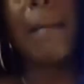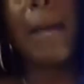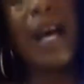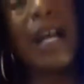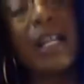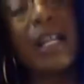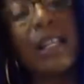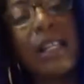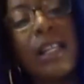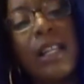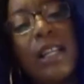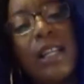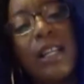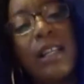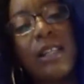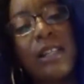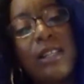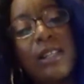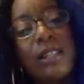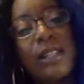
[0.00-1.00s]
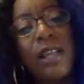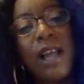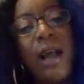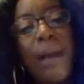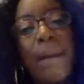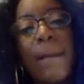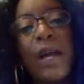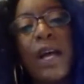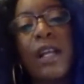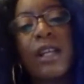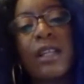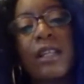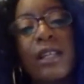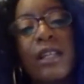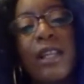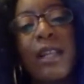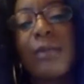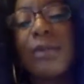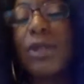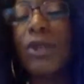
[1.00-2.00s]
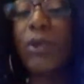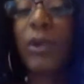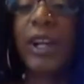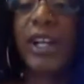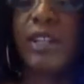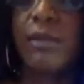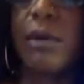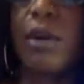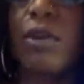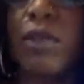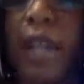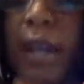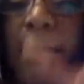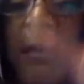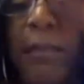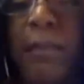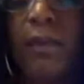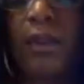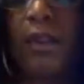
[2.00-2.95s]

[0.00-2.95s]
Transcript: Not goodies. Not good. I'm so random. Okay.